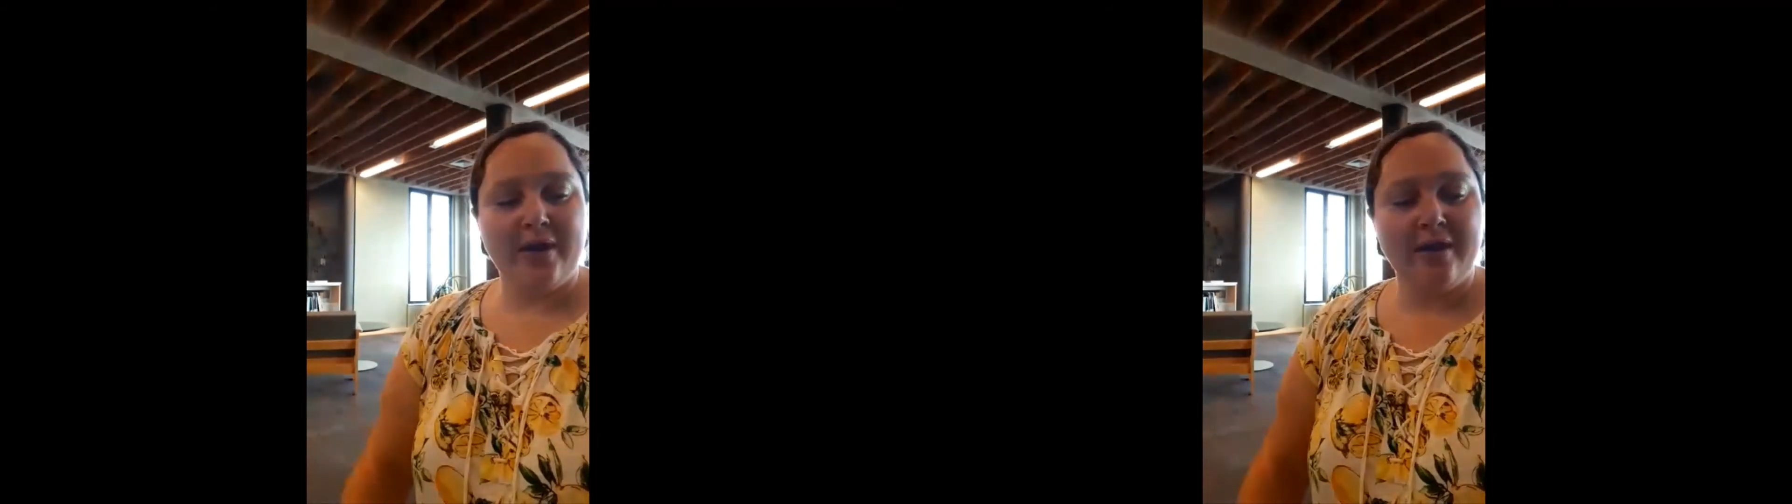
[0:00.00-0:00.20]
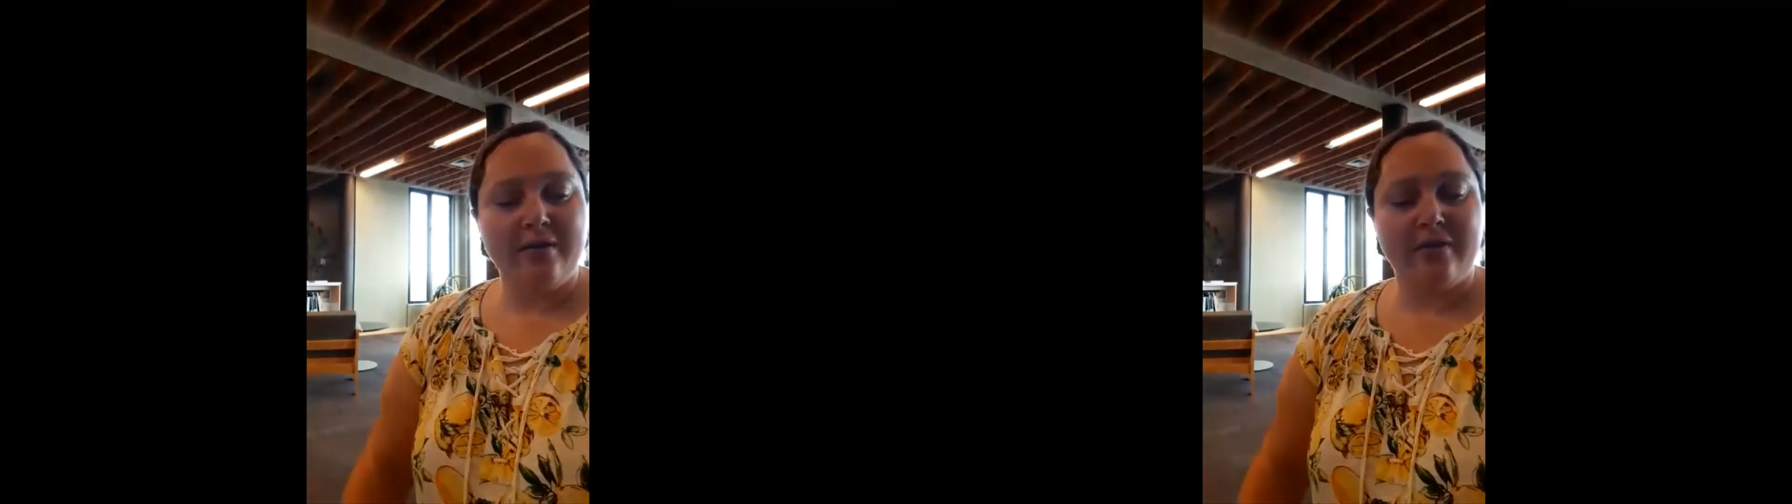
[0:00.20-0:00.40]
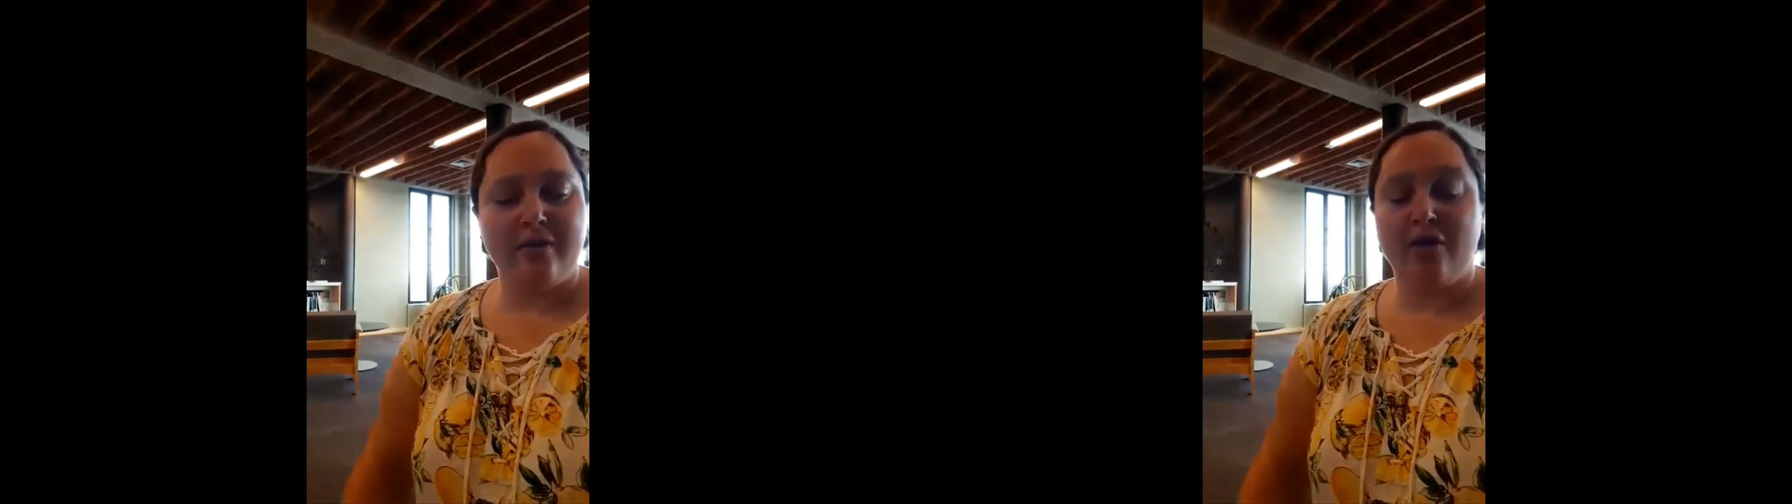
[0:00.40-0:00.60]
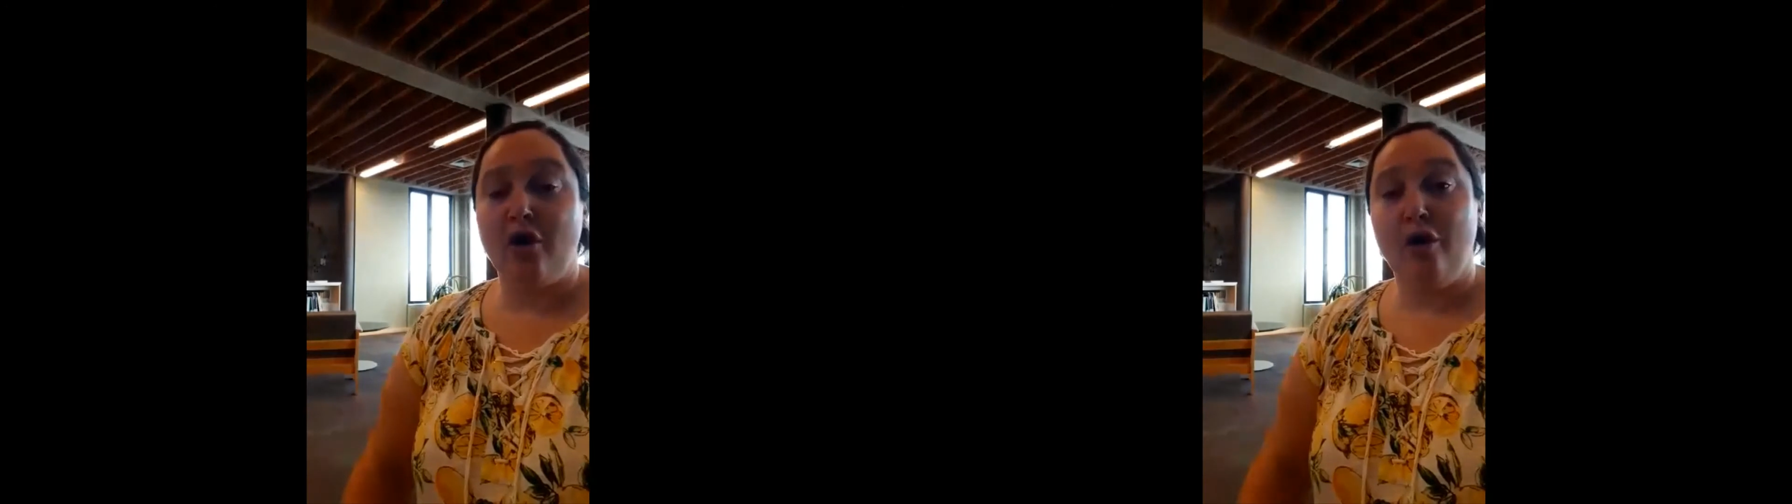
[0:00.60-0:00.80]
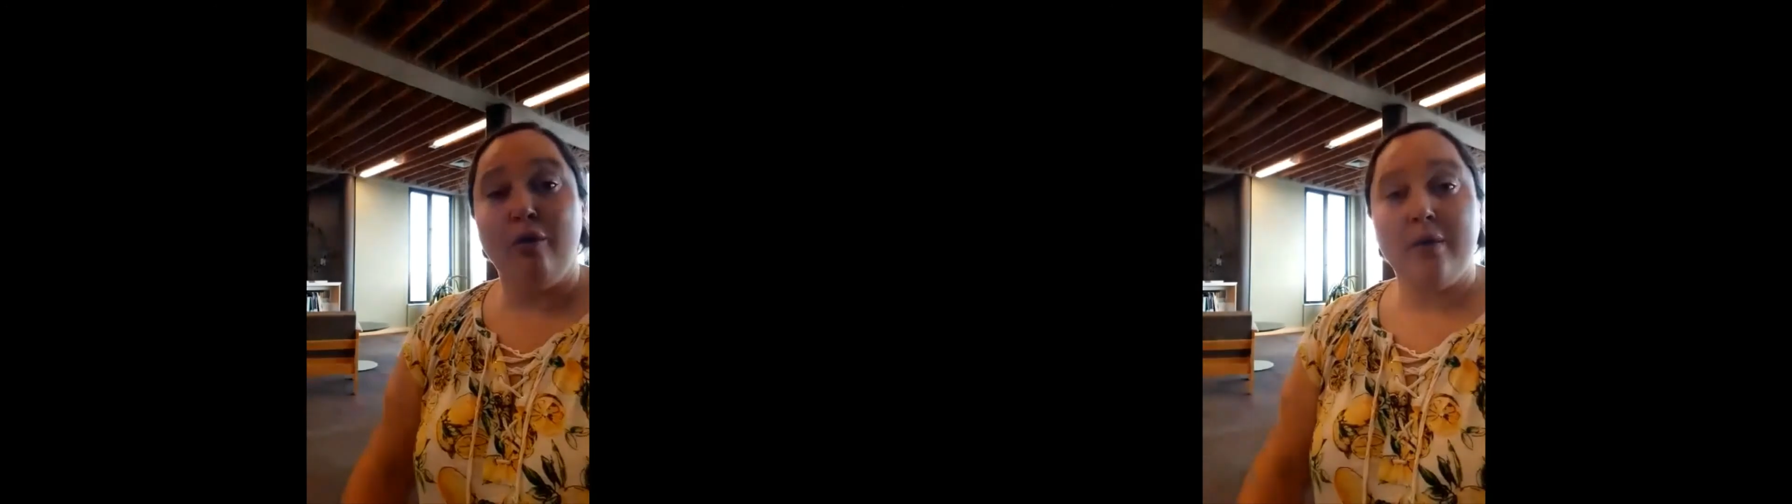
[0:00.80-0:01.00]
whatever it
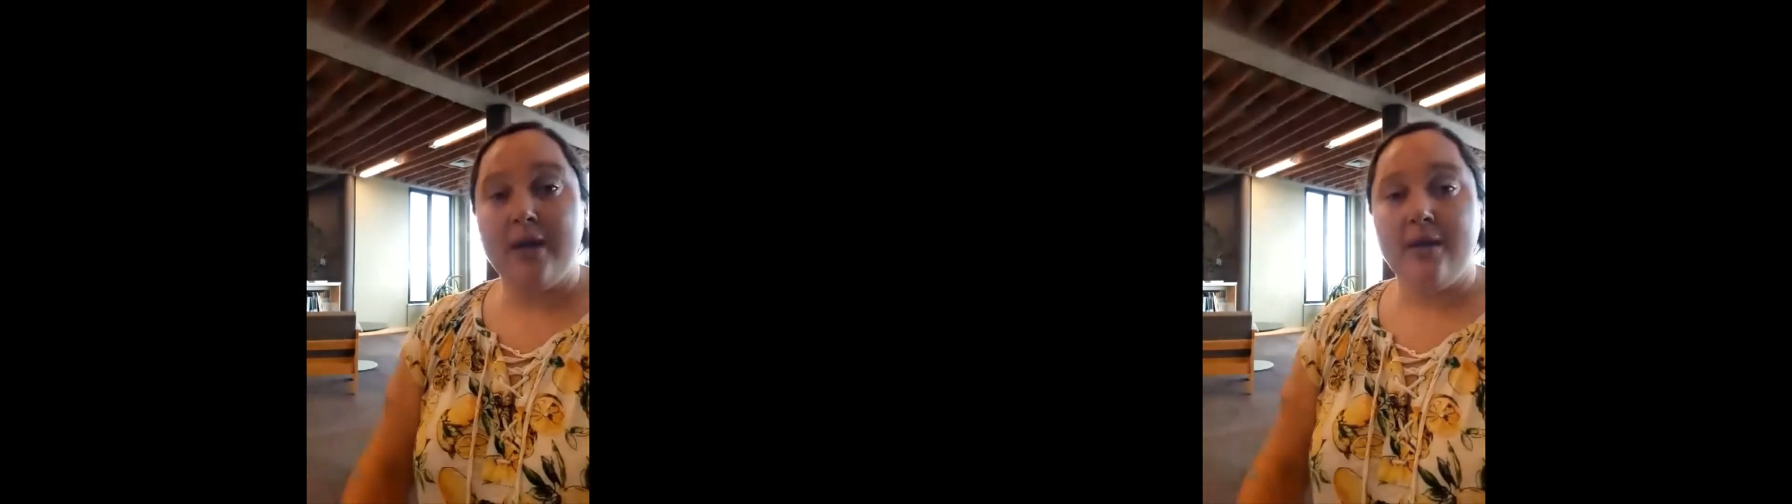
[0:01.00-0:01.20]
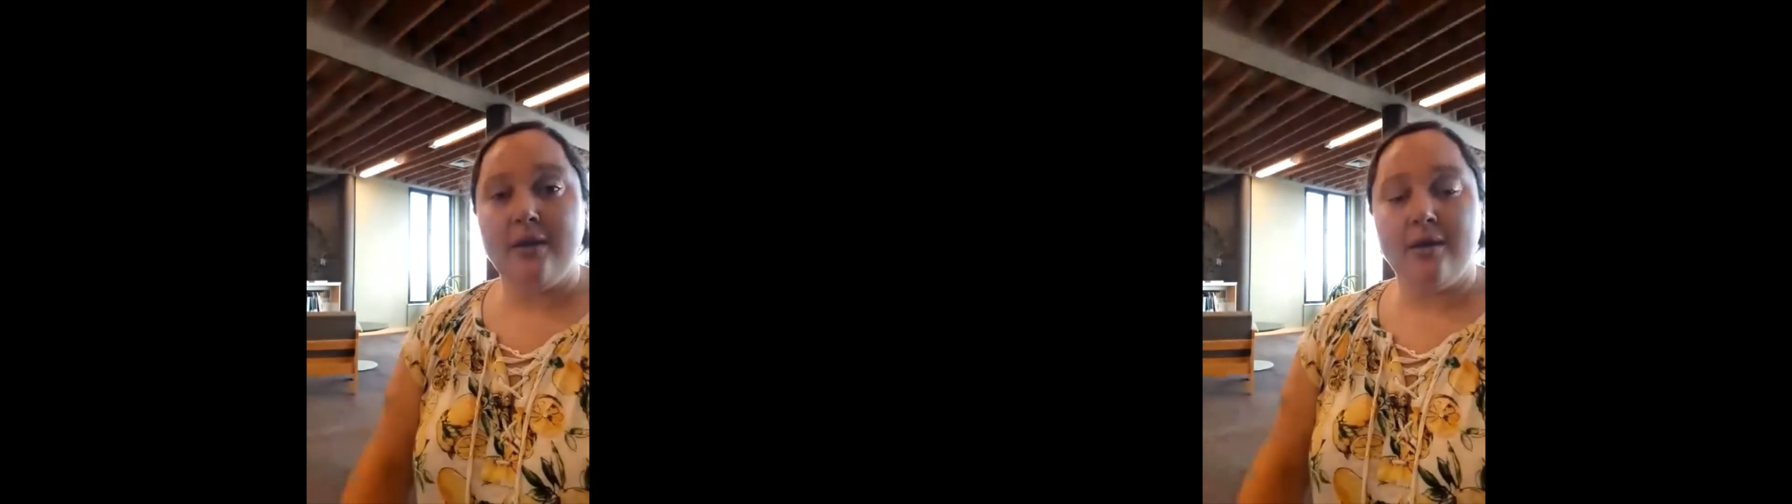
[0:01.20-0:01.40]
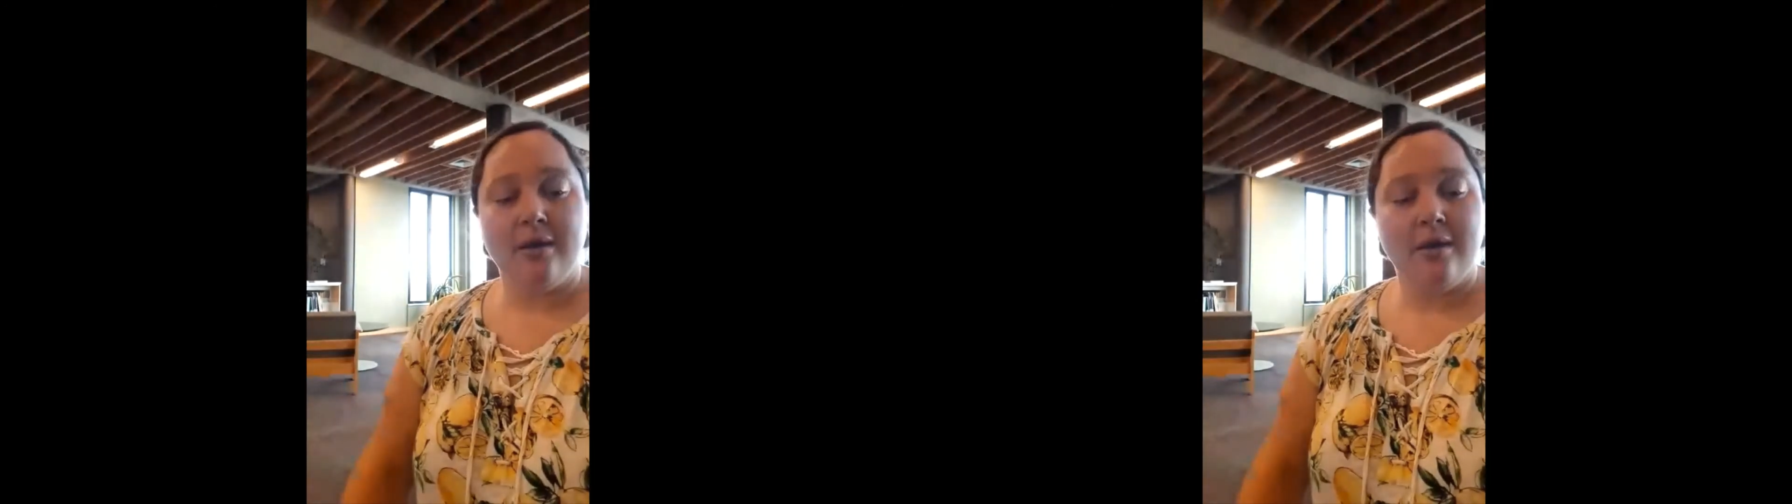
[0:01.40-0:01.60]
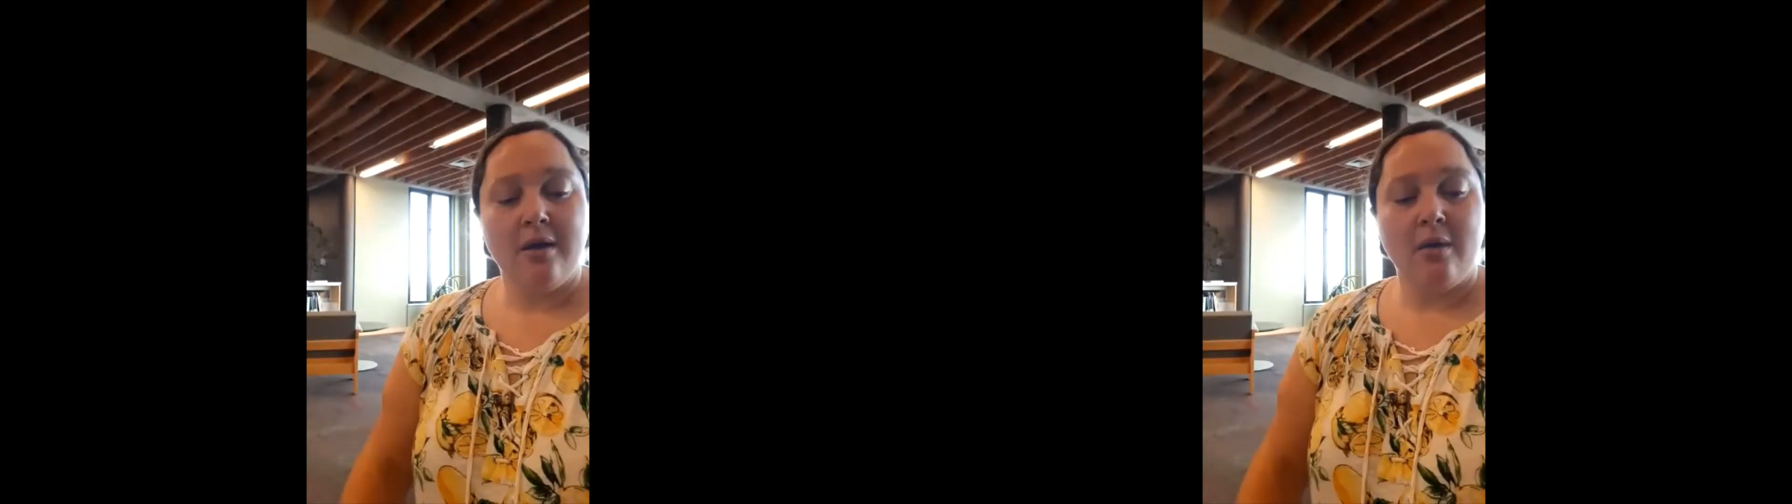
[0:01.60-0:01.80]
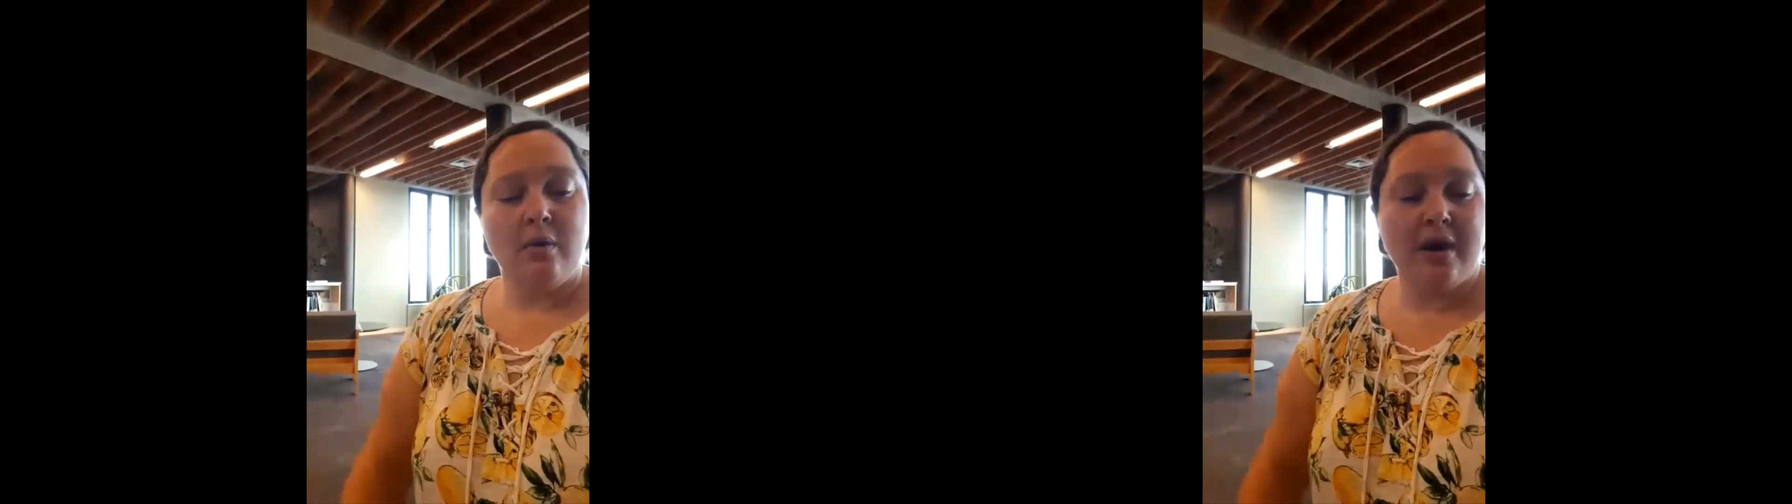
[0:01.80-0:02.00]
is, let that
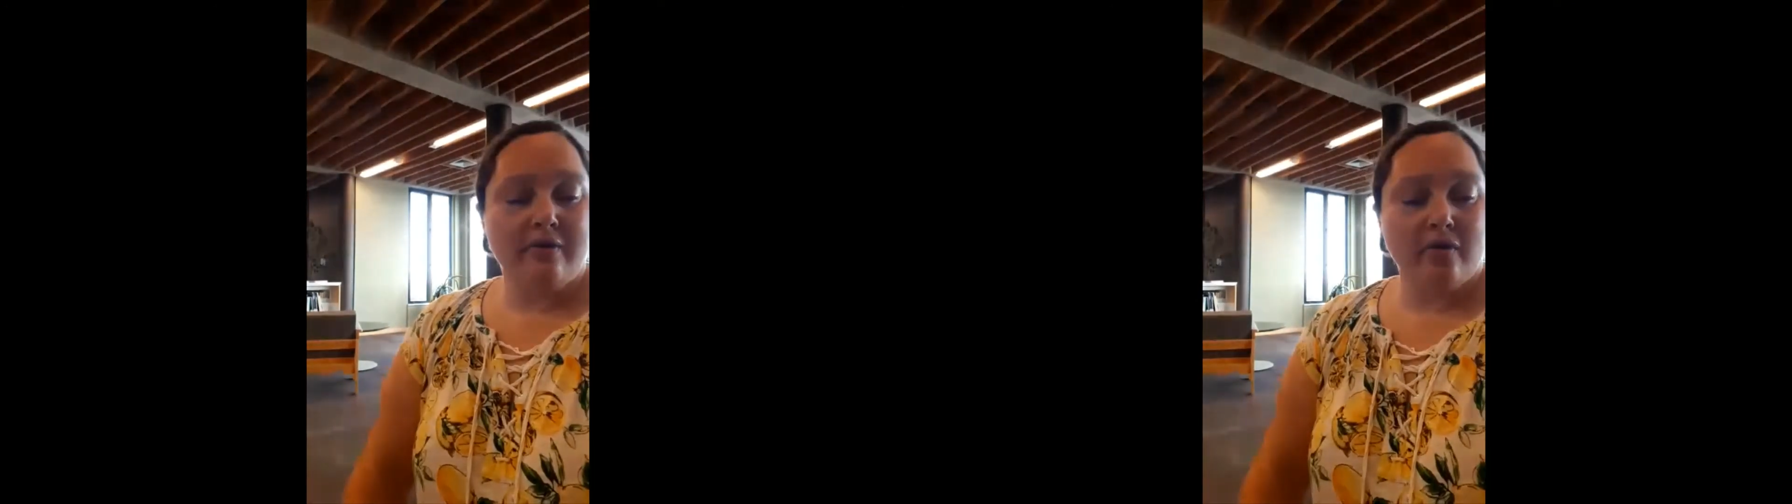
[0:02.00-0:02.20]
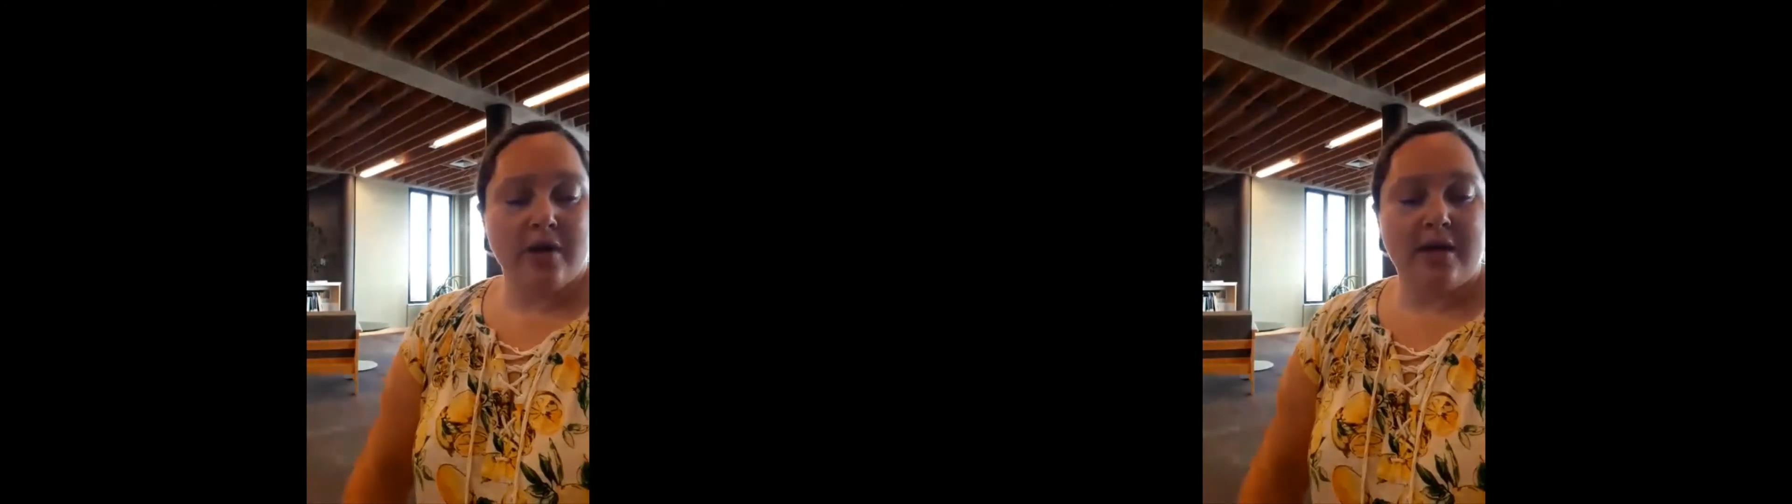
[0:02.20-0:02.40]
guide you,